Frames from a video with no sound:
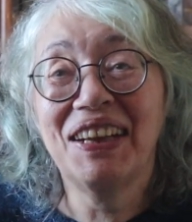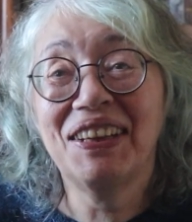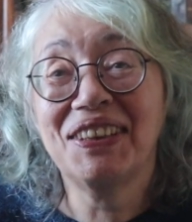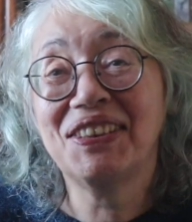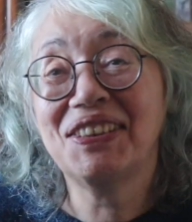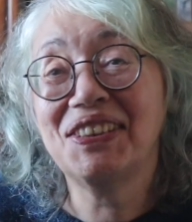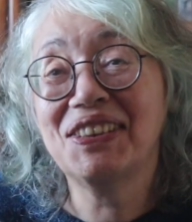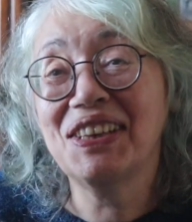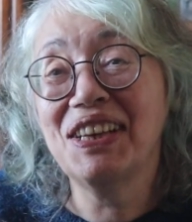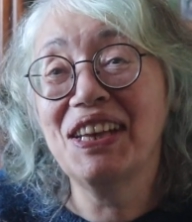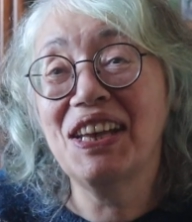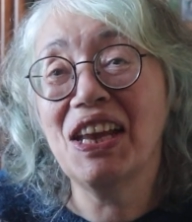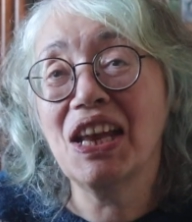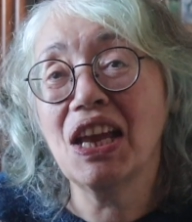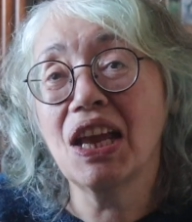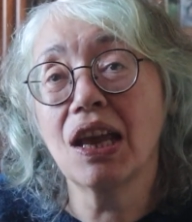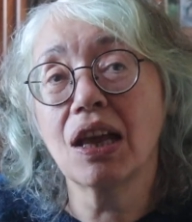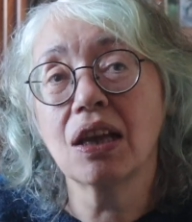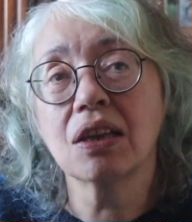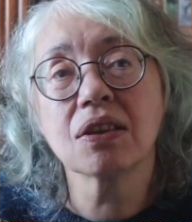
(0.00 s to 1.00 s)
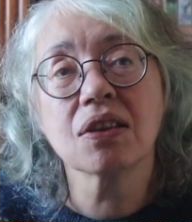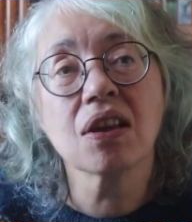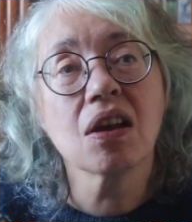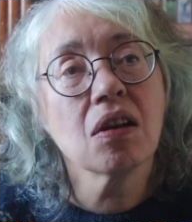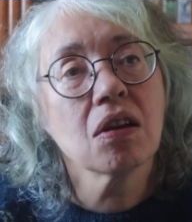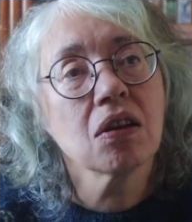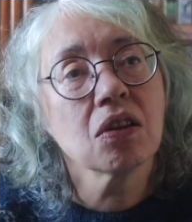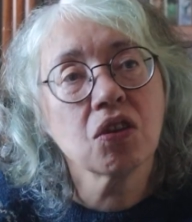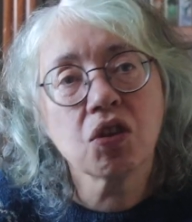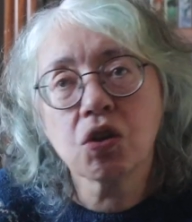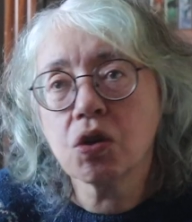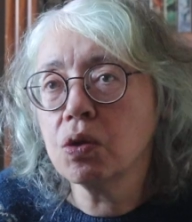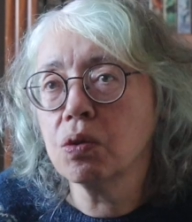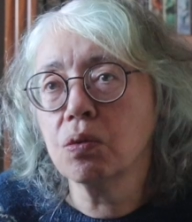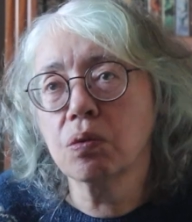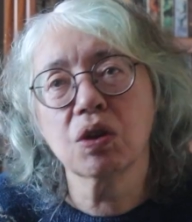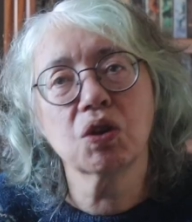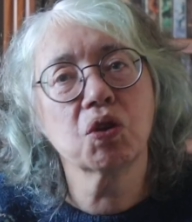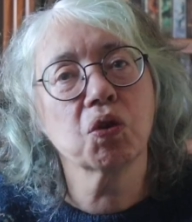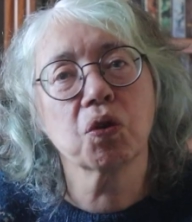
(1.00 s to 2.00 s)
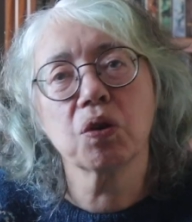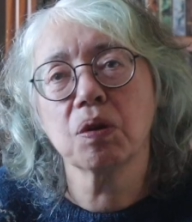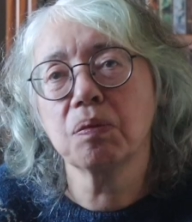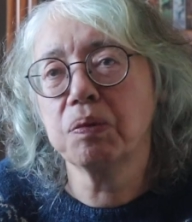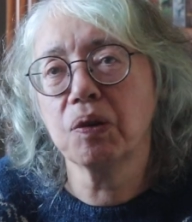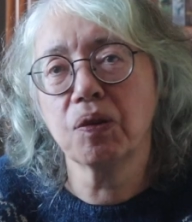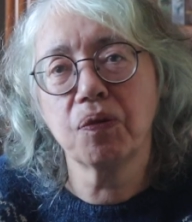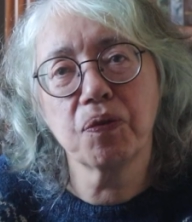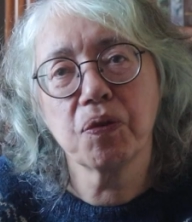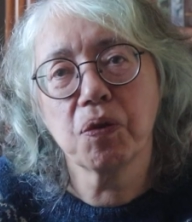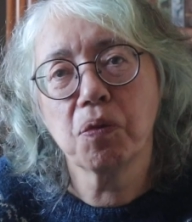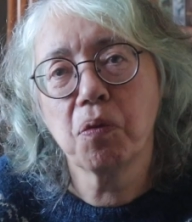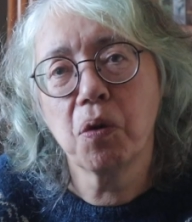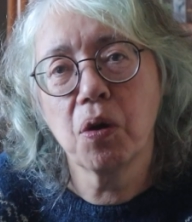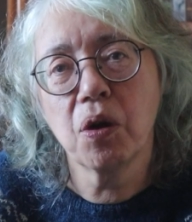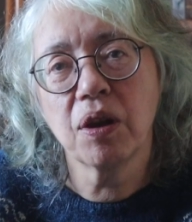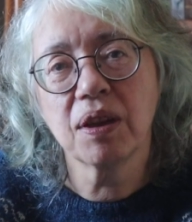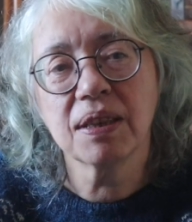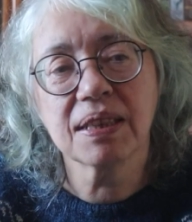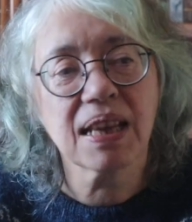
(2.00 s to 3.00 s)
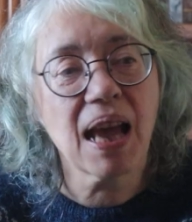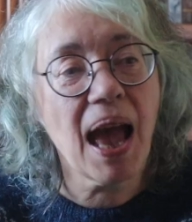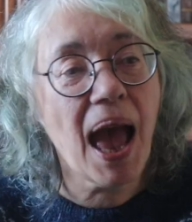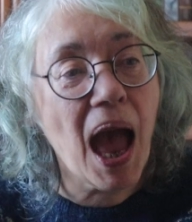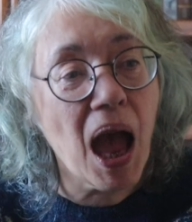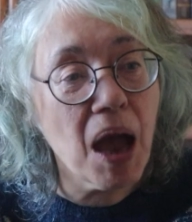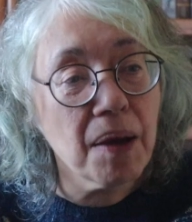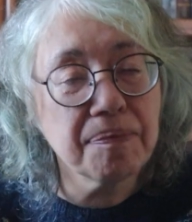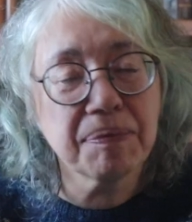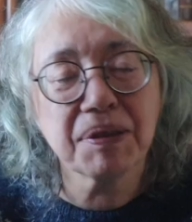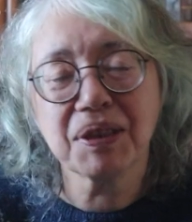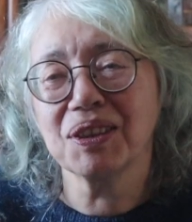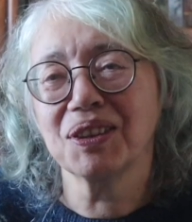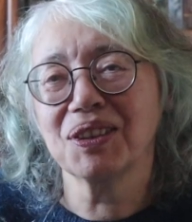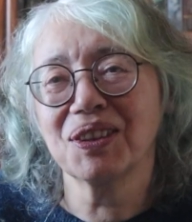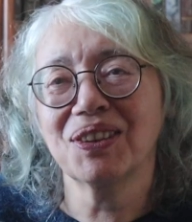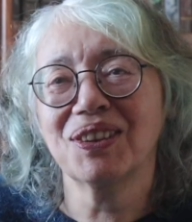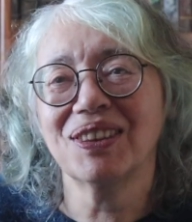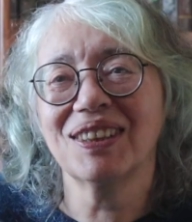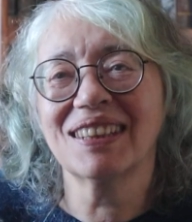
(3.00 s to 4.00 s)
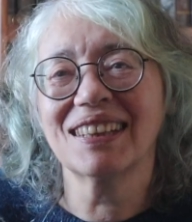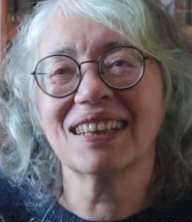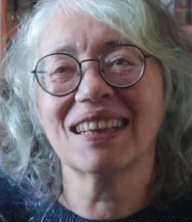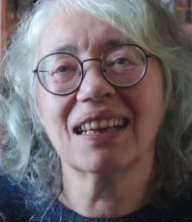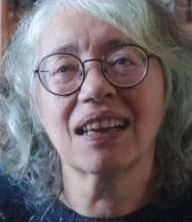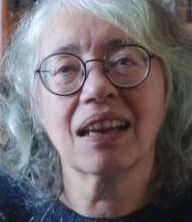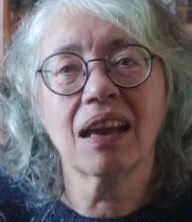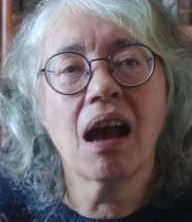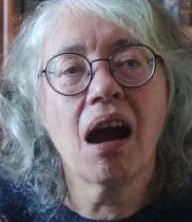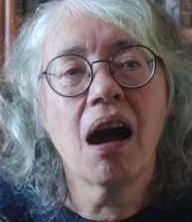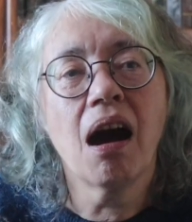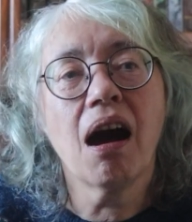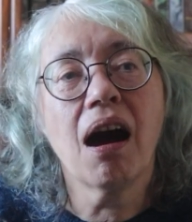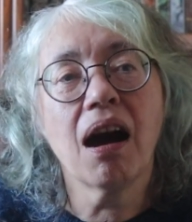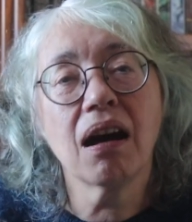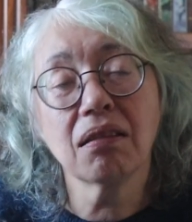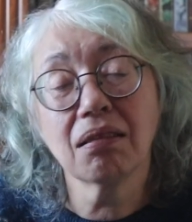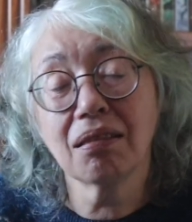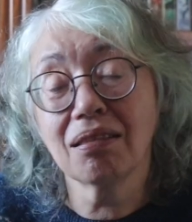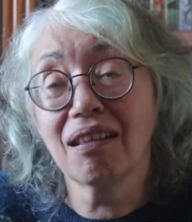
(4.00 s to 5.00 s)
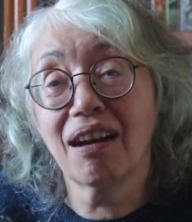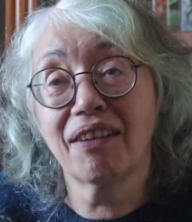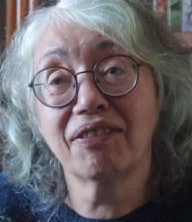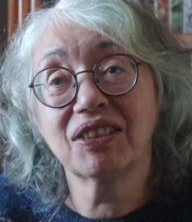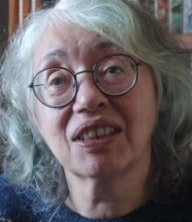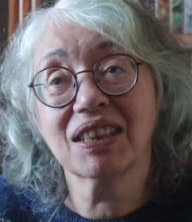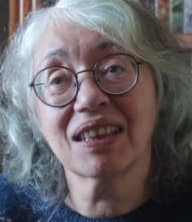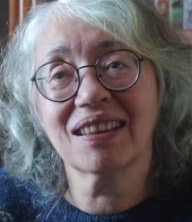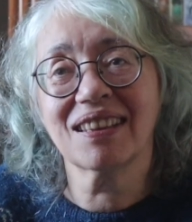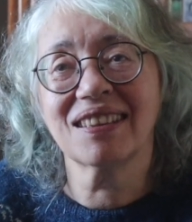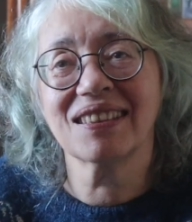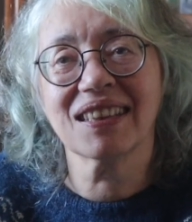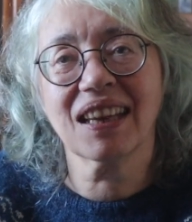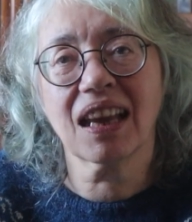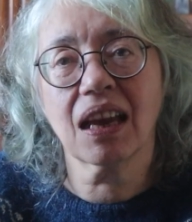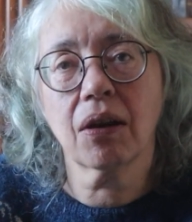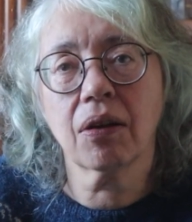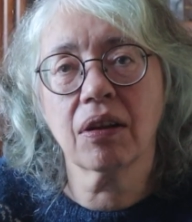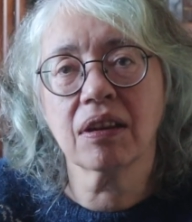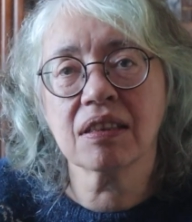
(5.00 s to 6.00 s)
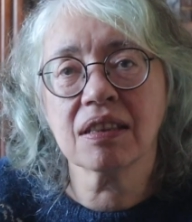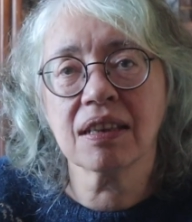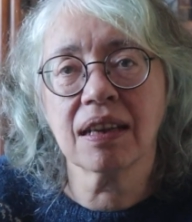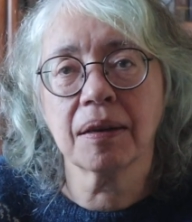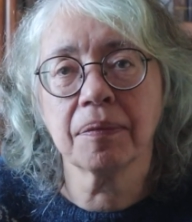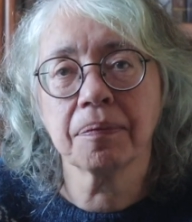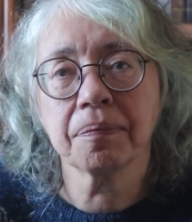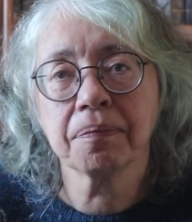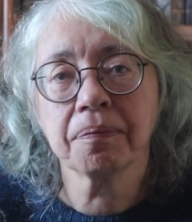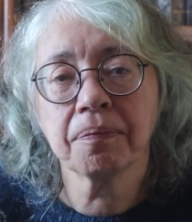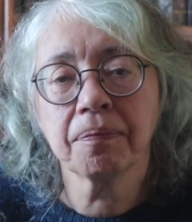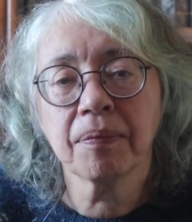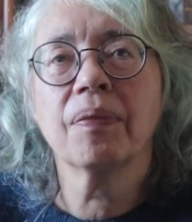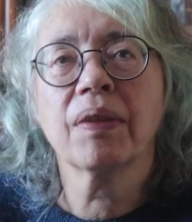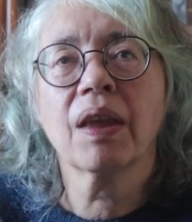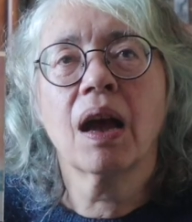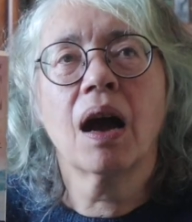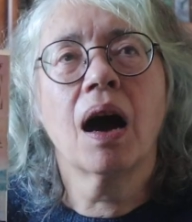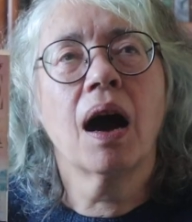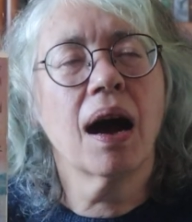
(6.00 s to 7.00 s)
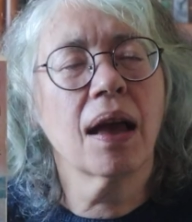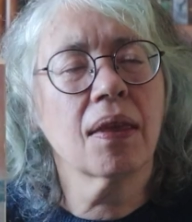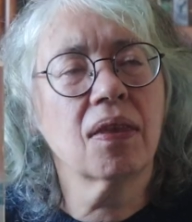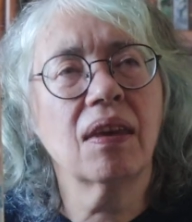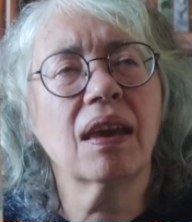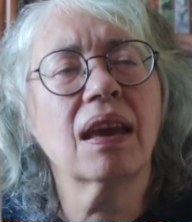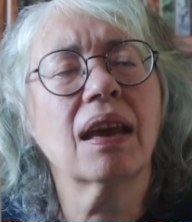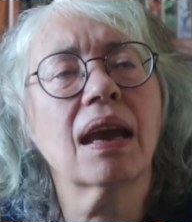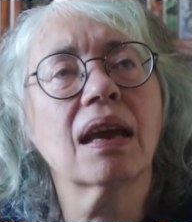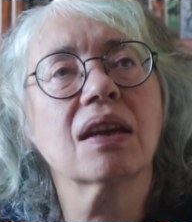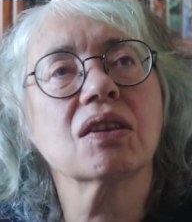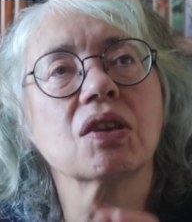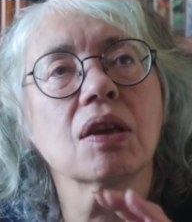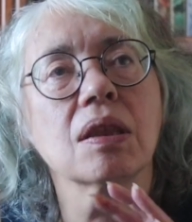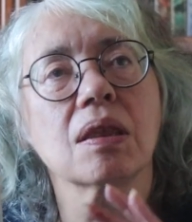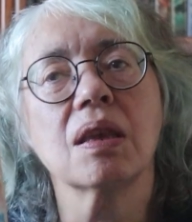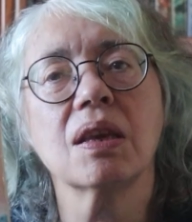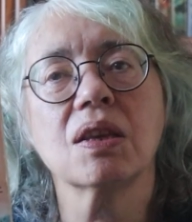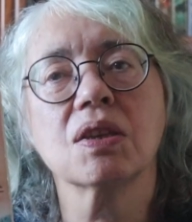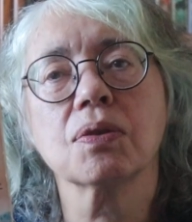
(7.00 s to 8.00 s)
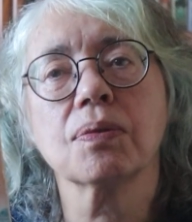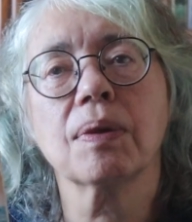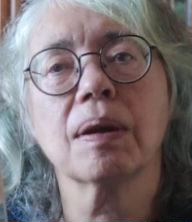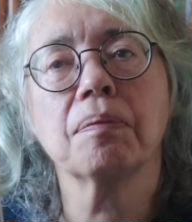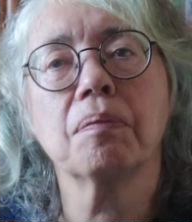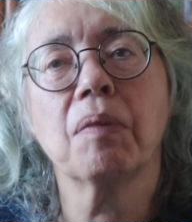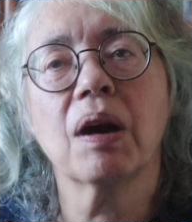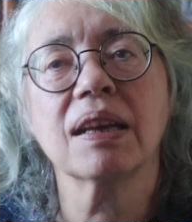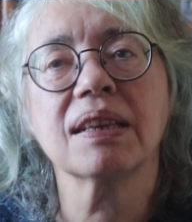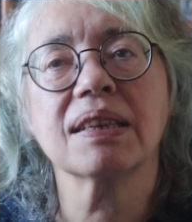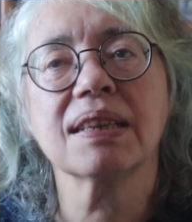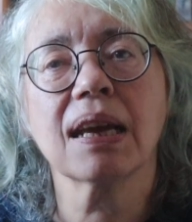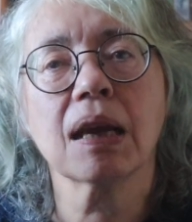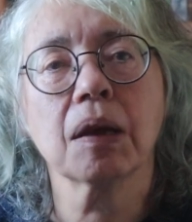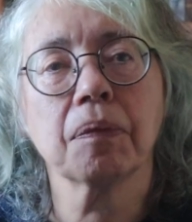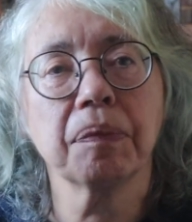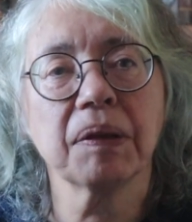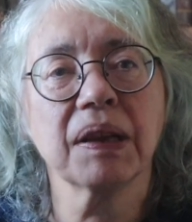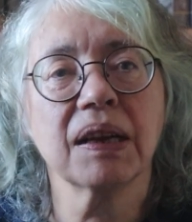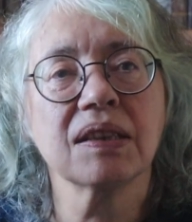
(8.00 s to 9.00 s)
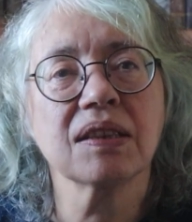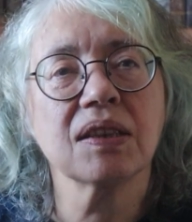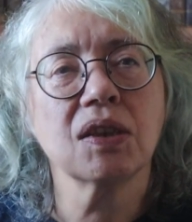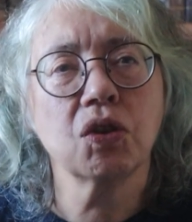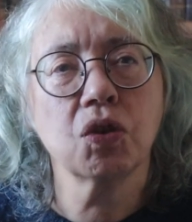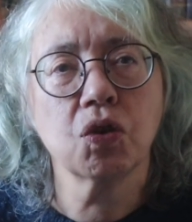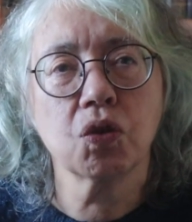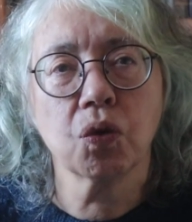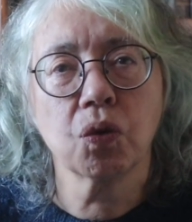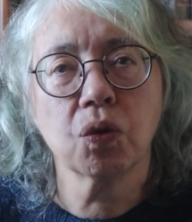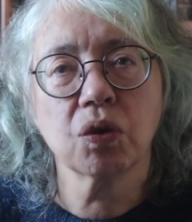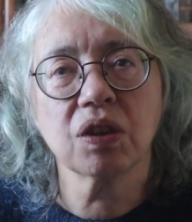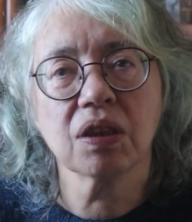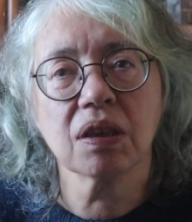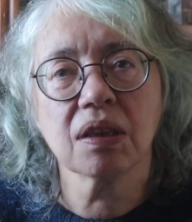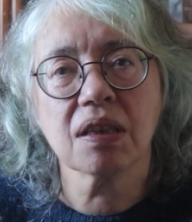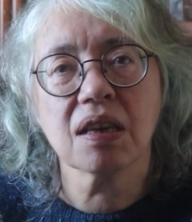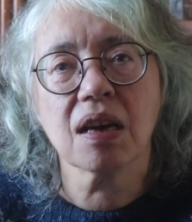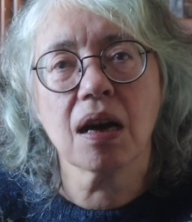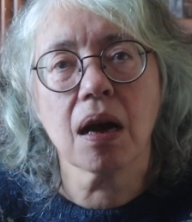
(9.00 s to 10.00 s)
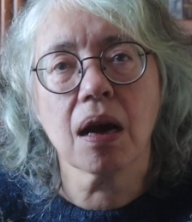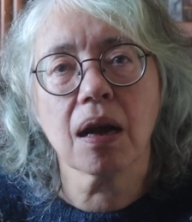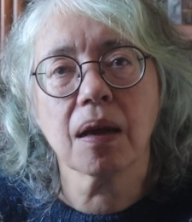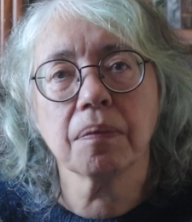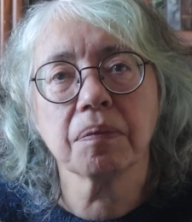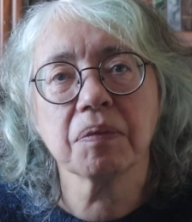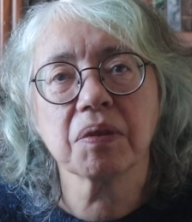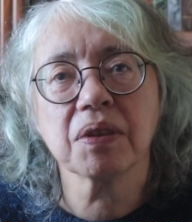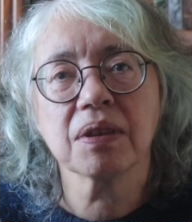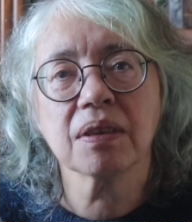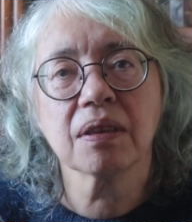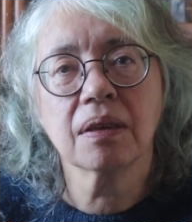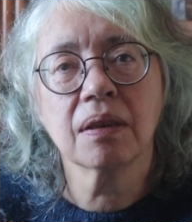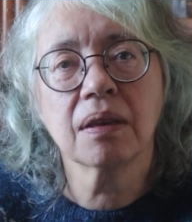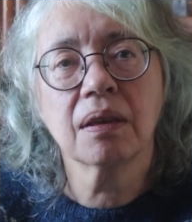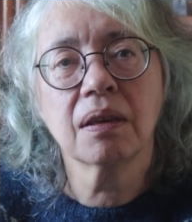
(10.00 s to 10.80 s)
She is too adorable for words, absolutely. I loved this character. I think actually this one might take place in Georgian times.